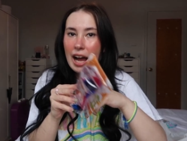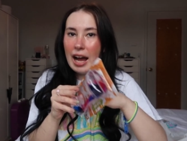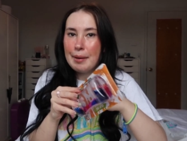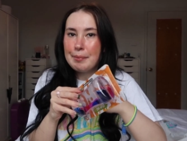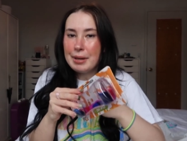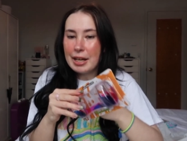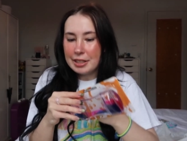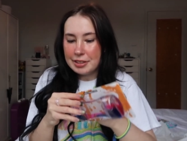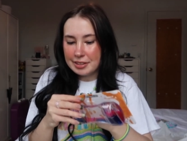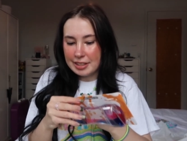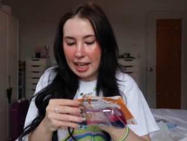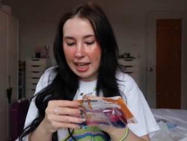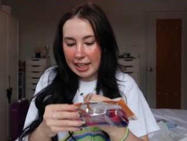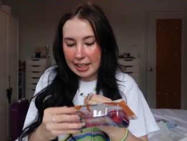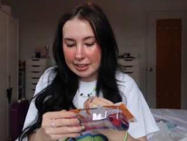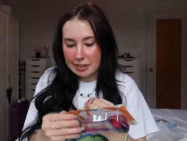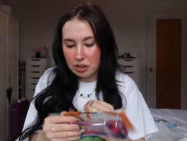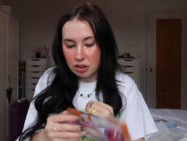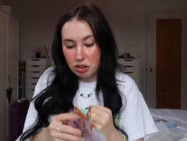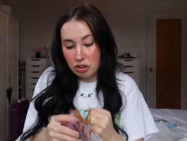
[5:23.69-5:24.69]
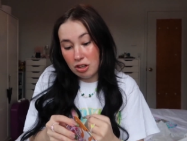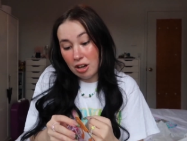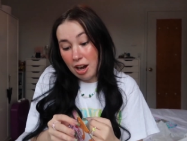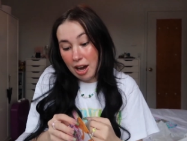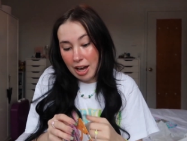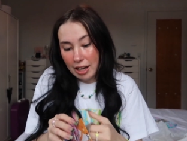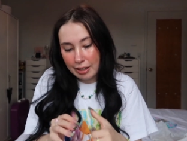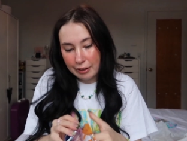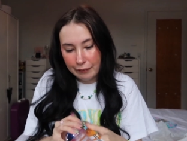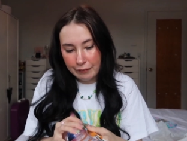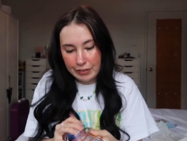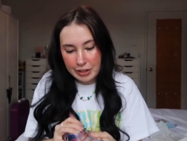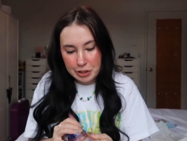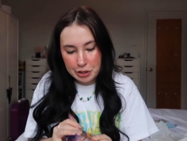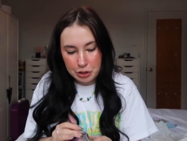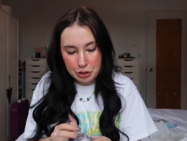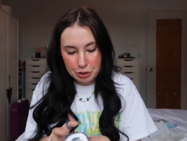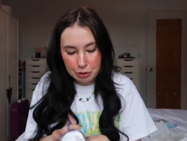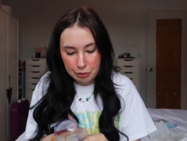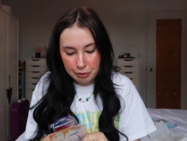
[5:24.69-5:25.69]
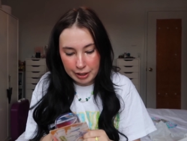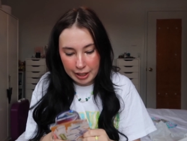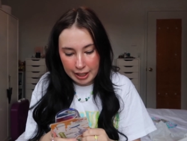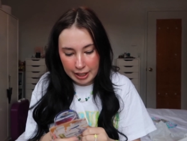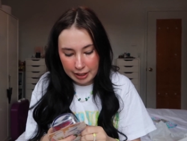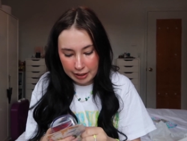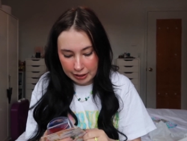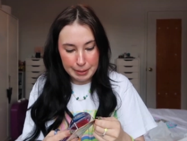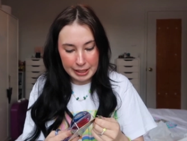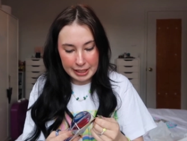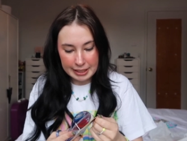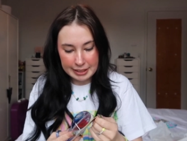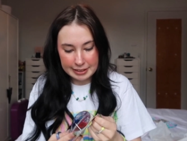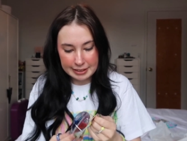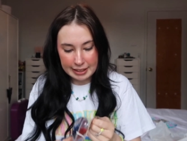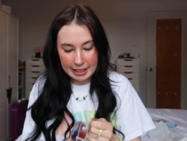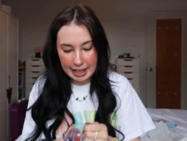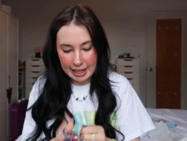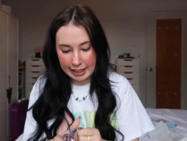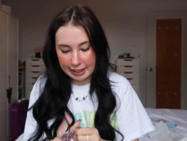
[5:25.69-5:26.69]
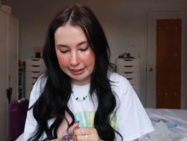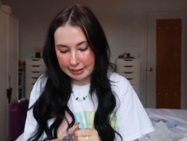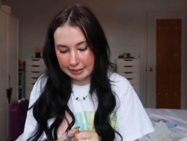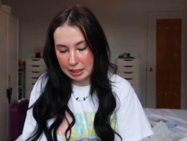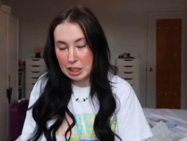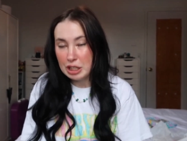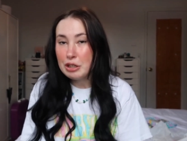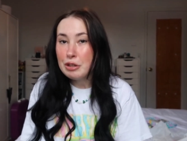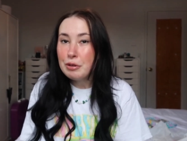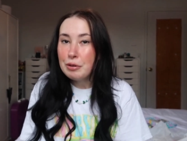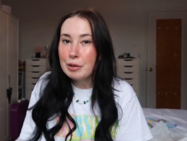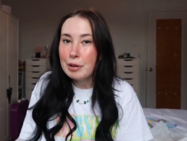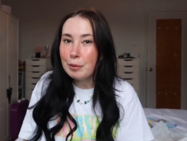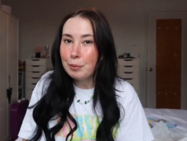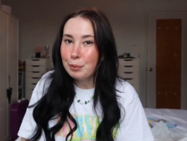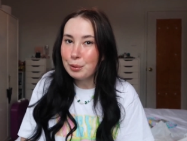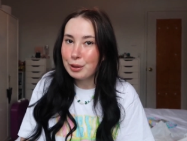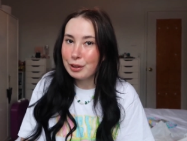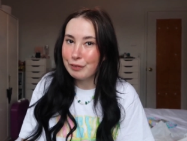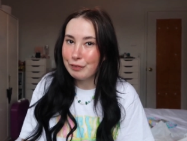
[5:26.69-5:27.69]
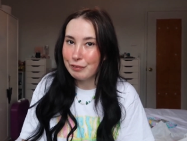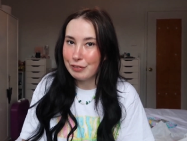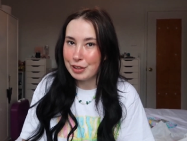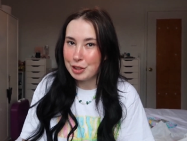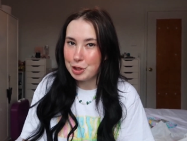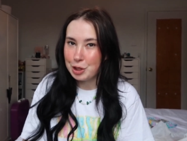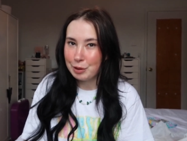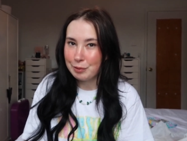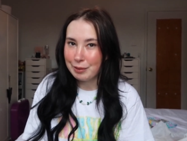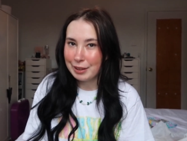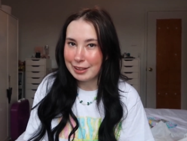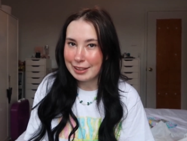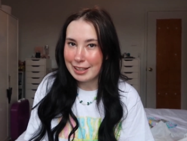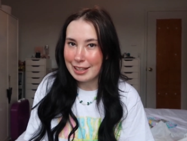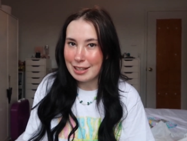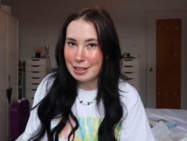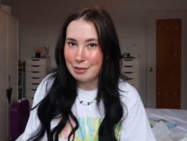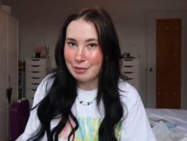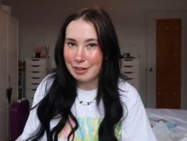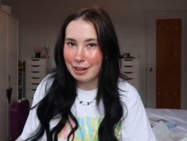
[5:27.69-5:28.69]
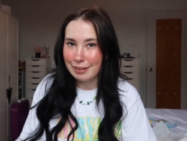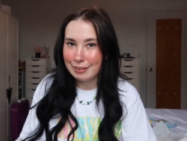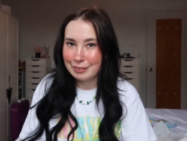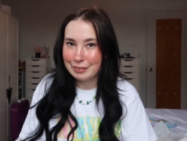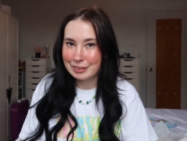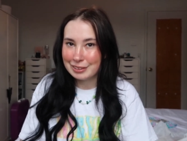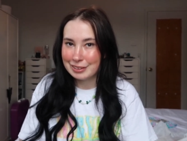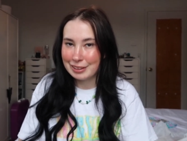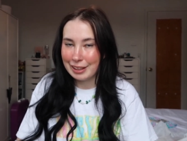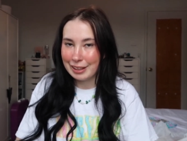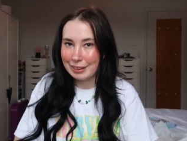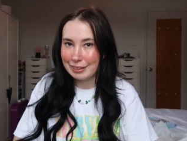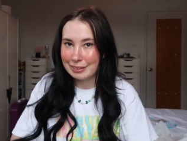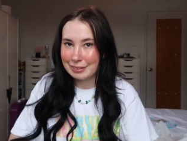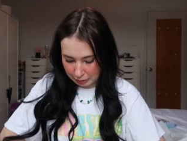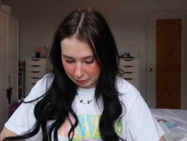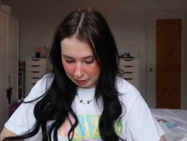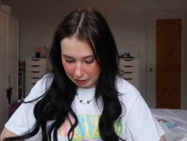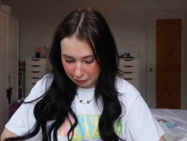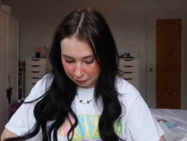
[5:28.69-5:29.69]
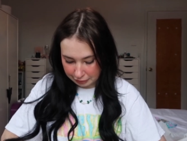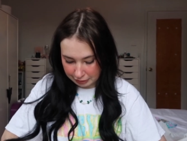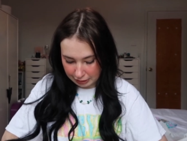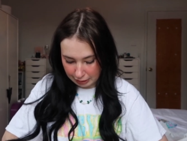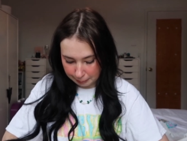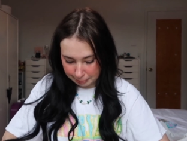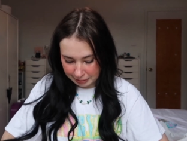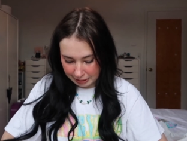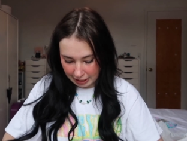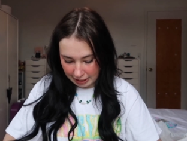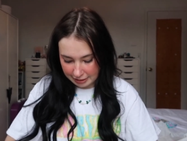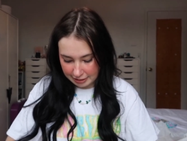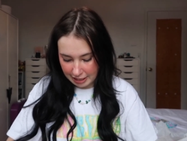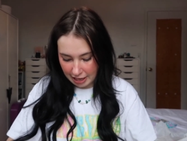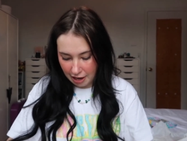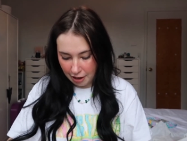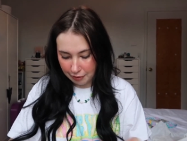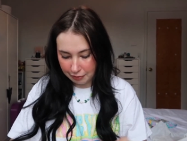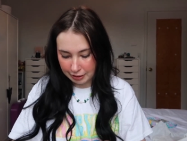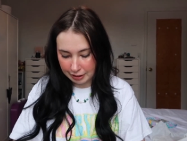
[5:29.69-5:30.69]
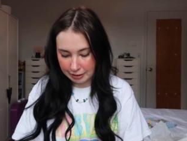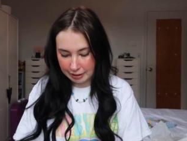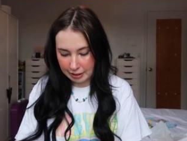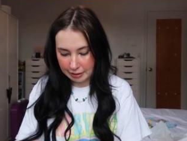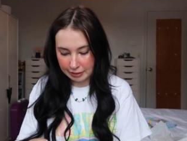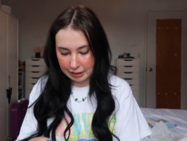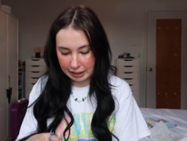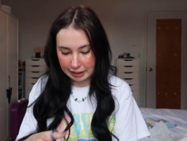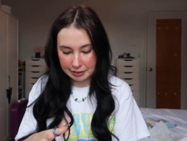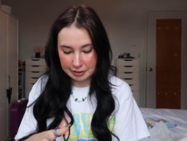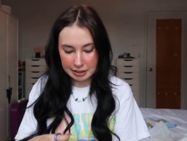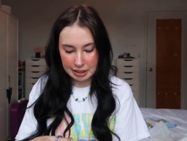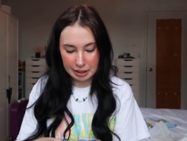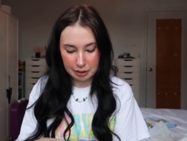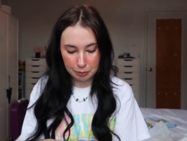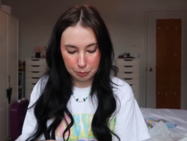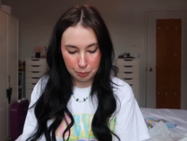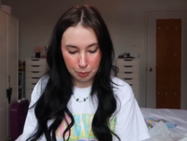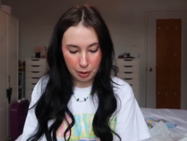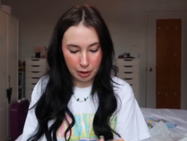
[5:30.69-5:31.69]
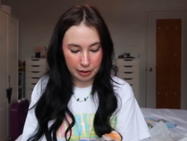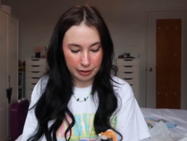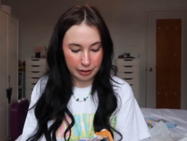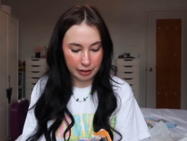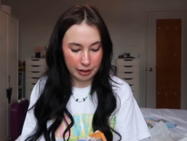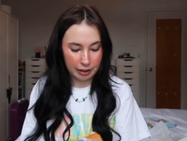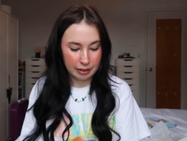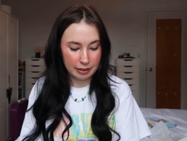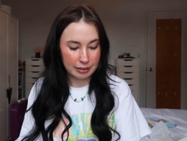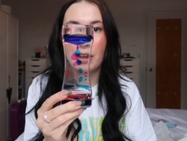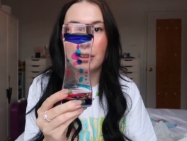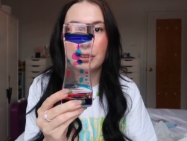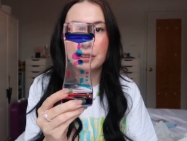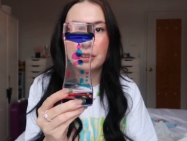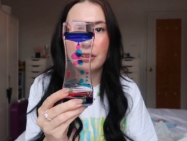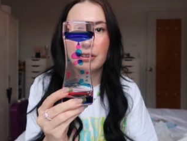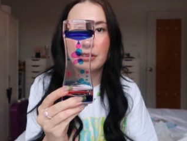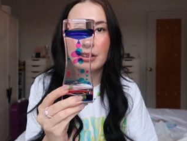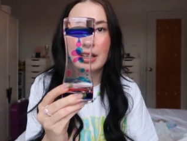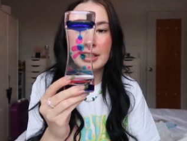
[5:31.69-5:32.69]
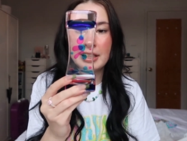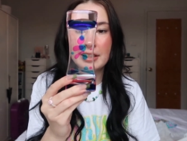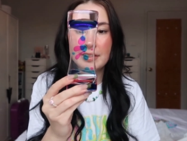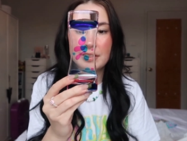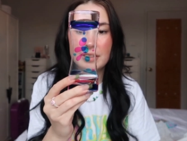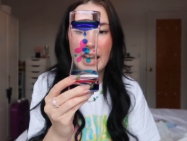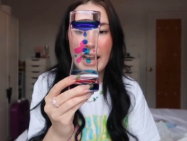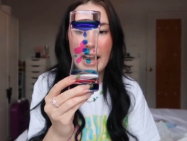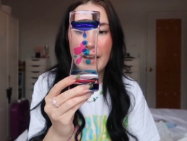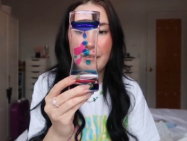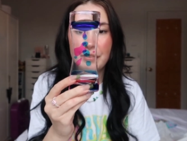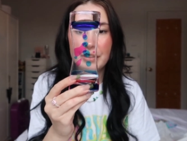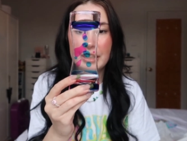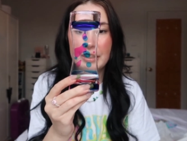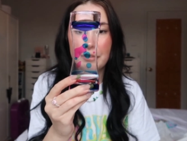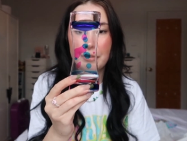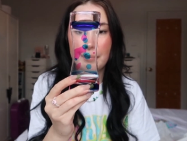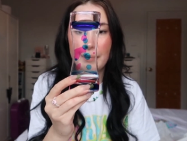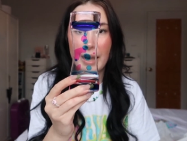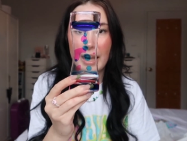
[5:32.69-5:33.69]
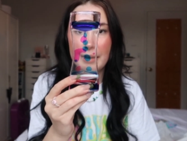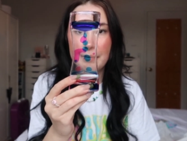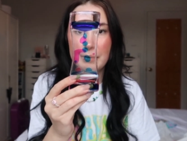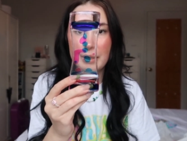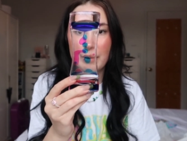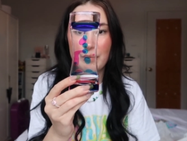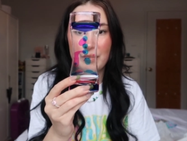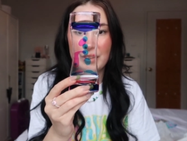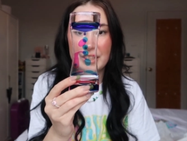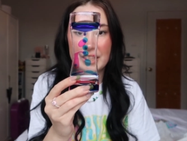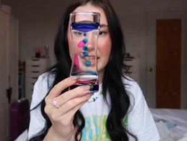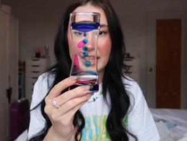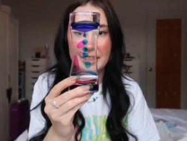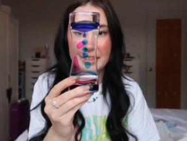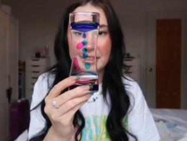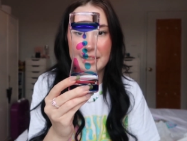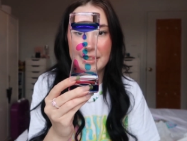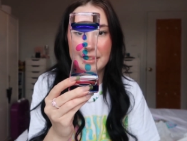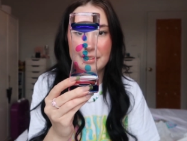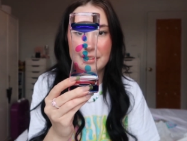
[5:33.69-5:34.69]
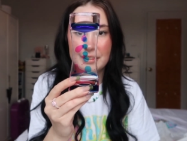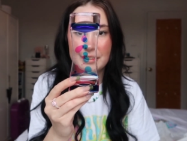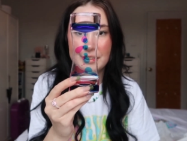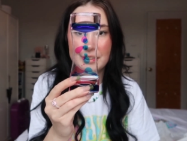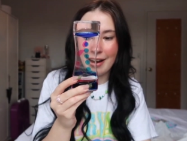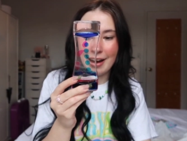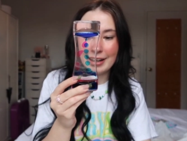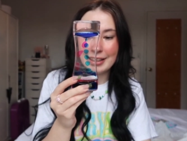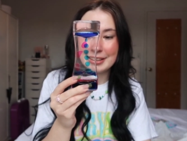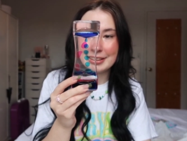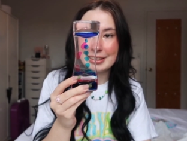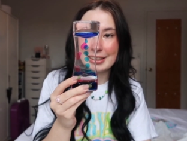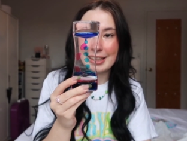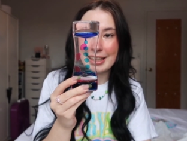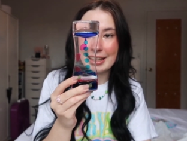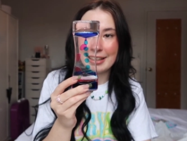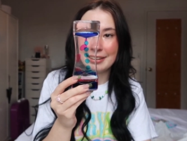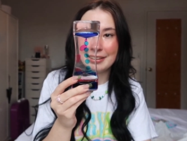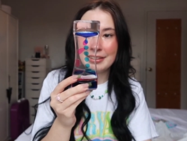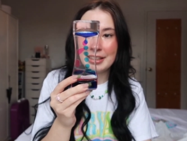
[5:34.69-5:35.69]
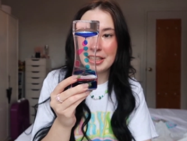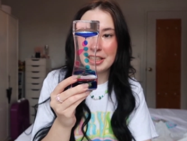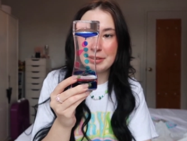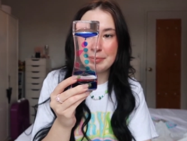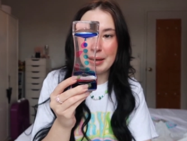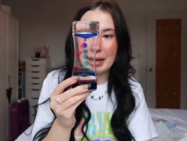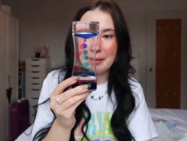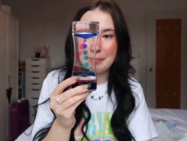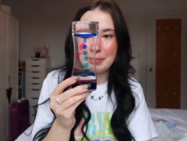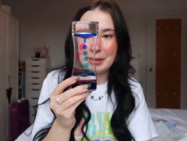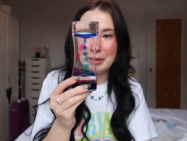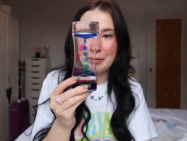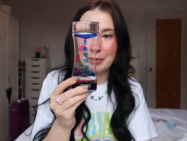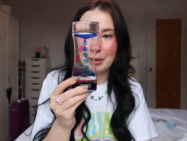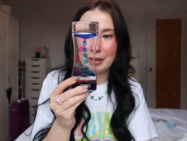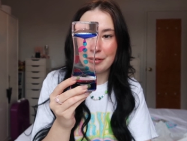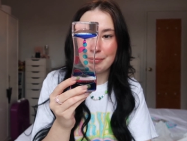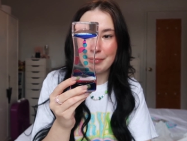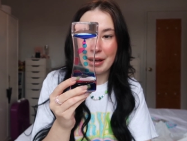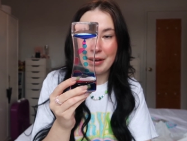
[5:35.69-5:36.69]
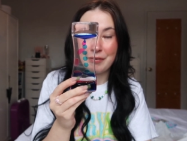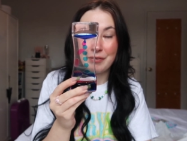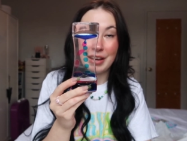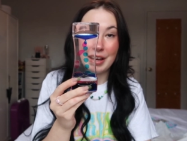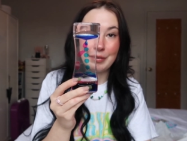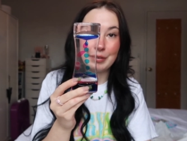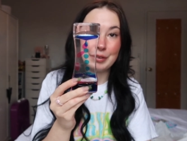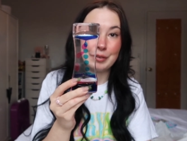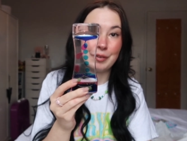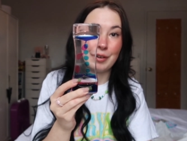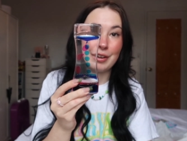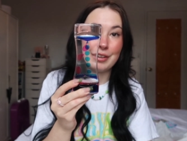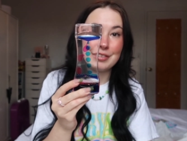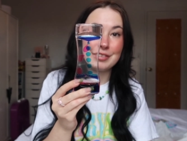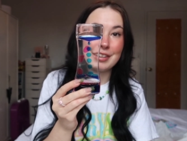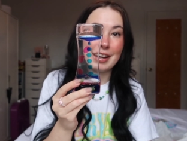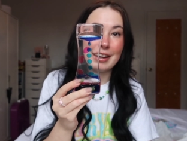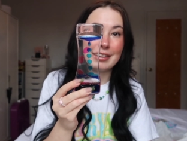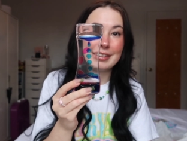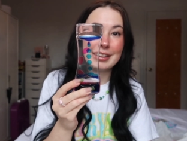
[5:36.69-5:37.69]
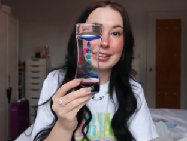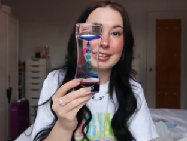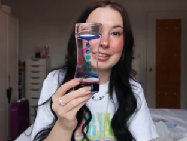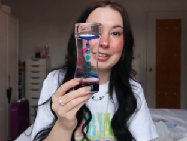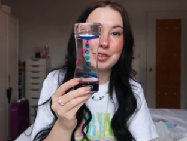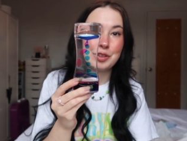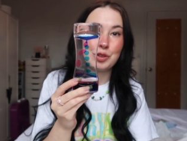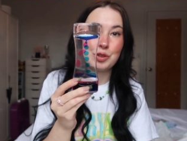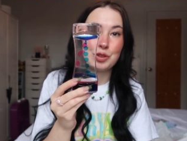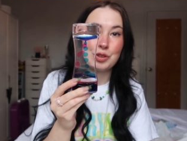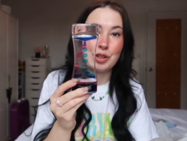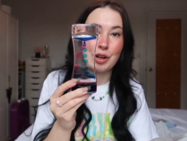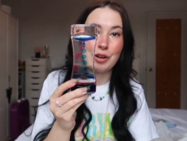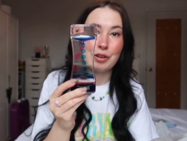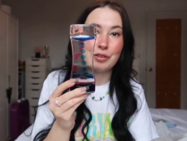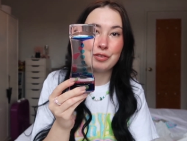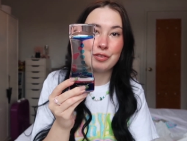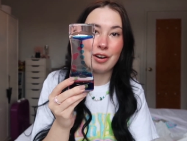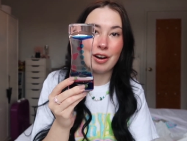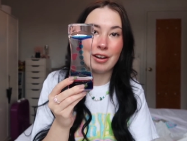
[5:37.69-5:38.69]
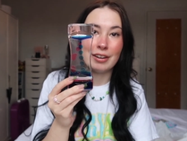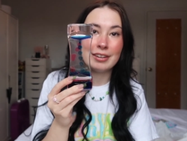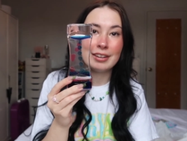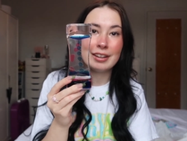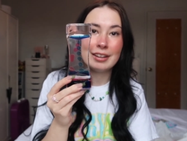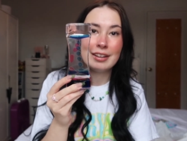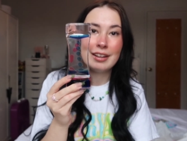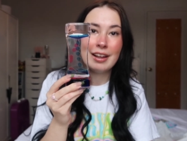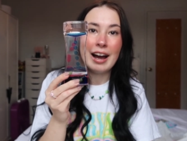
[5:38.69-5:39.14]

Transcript: I'm not saying it's not a fidget toy, but it's like you don't really fidget with it. You kind of just like tilt it upside down and then like see the water. Also, these heavily remind me of the dentist. Honestly, this might be one of my favorite ones. I think this is so fun.